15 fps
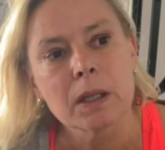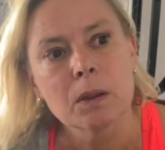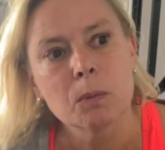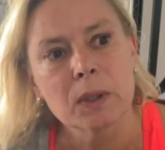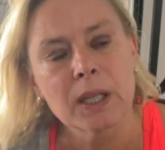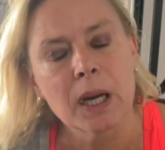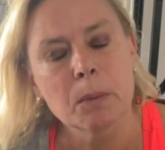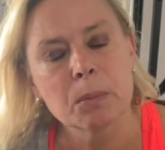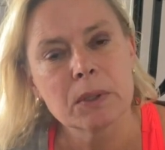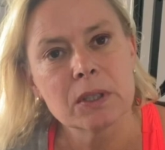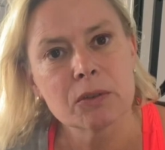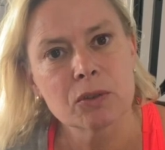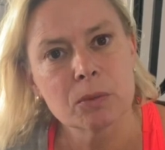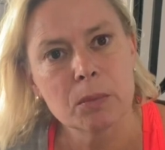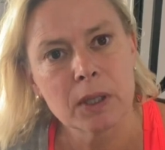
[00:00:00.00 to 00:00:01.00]
what happens
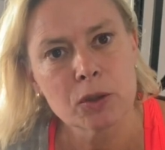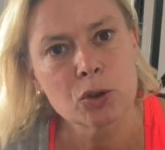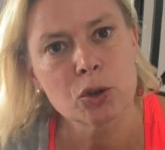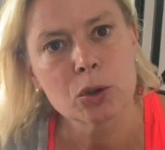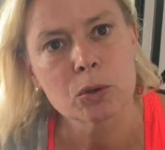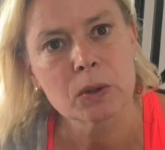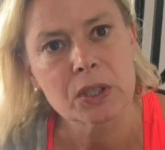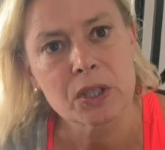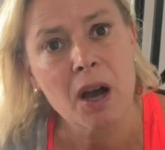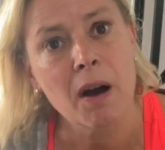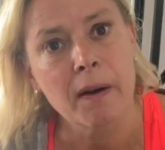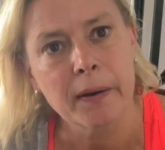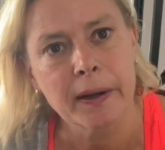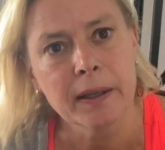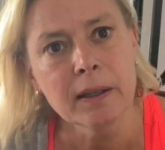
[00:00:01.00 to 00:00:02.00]
if the blood sugar is
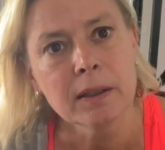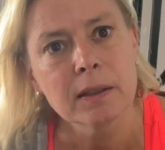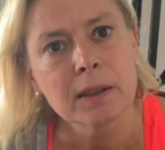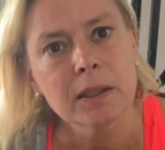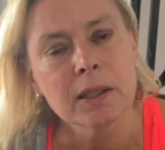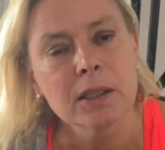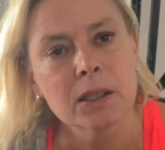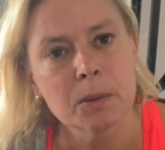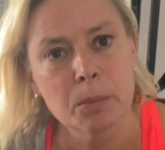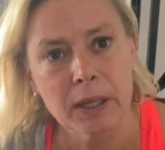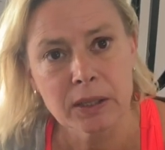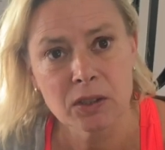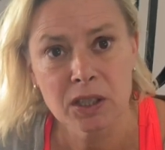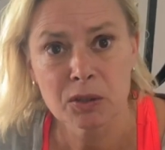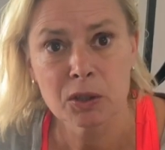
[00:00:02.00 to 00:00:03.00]
high? The
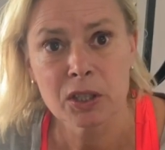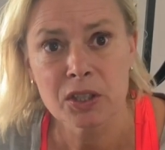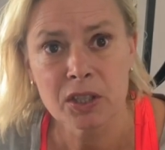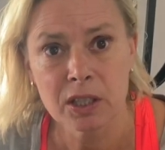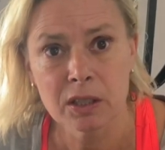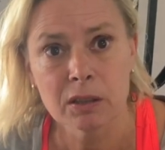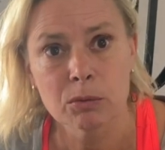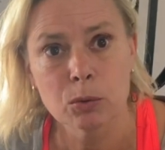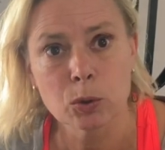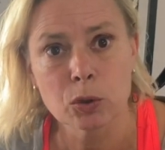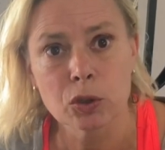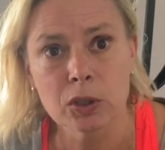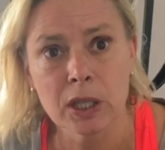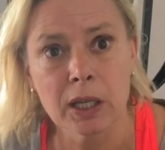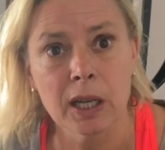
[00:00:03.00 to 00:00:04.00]
bacteria in the wound,
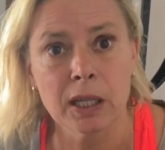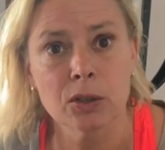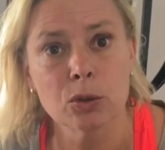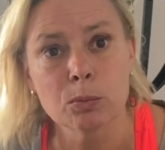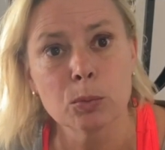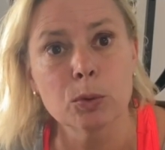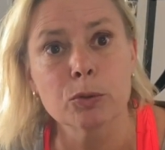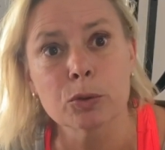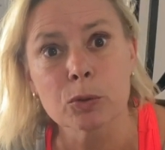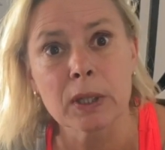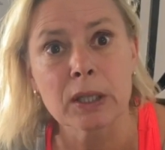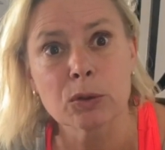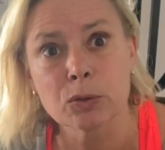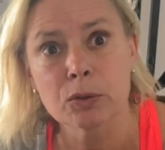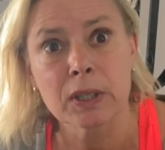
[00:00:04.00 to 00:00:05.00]
they like to move
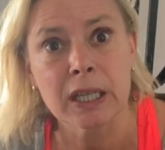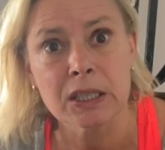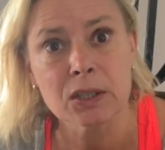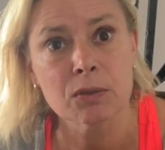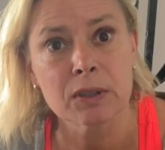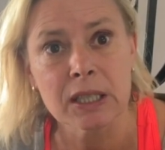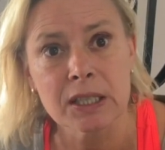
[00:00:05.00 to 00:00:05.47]
around fast.